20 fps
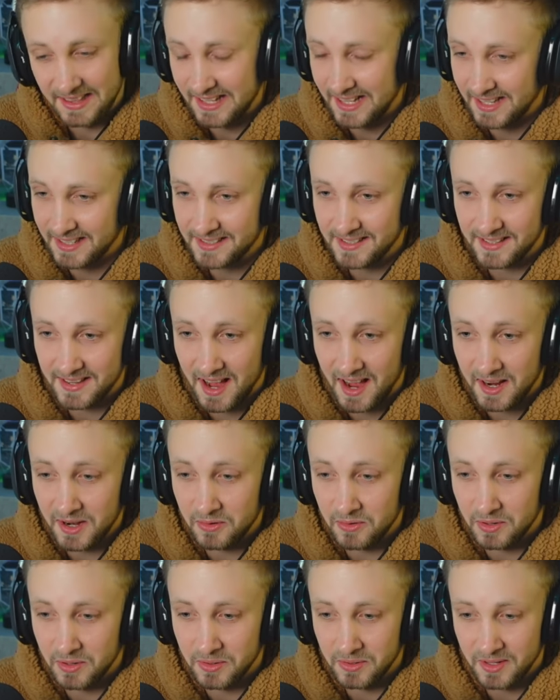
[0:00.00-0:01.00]
That's
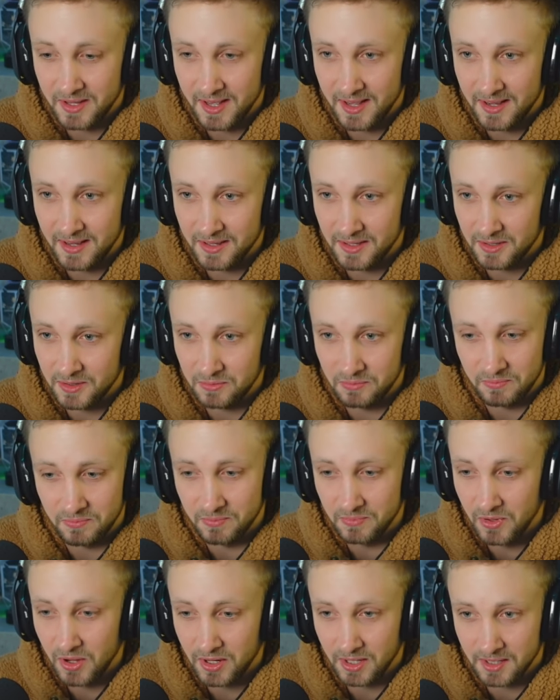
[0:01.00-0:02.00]
Iroh, yeah? You
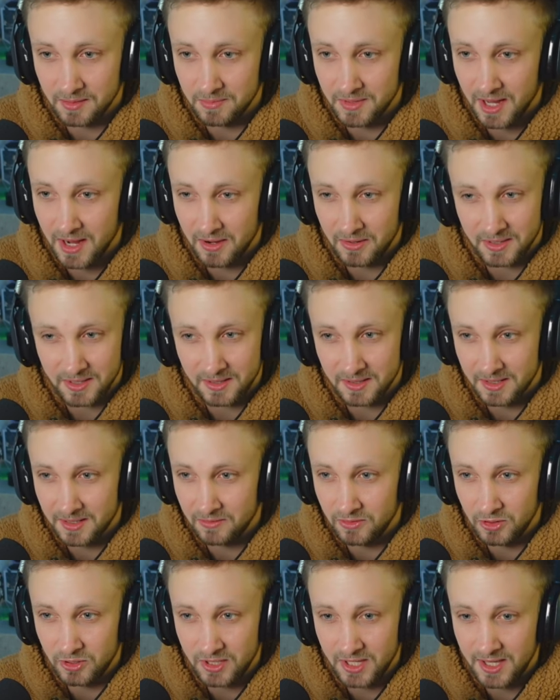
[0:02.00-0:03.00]
knock him down, he'll give
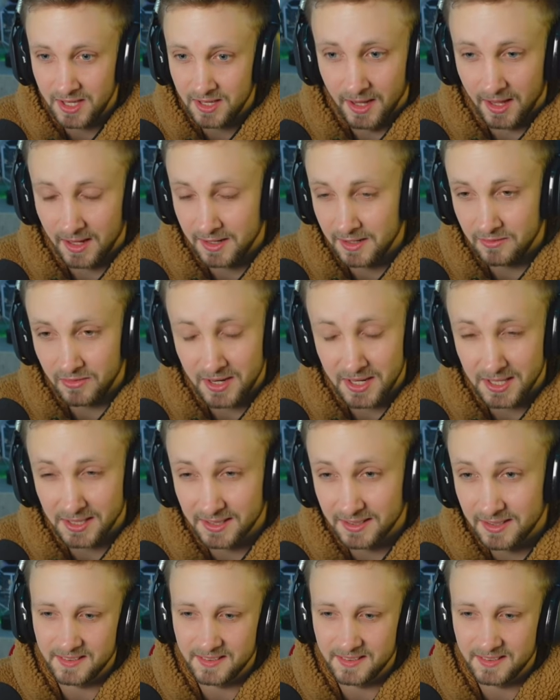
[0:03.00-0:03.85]
you tea and advice.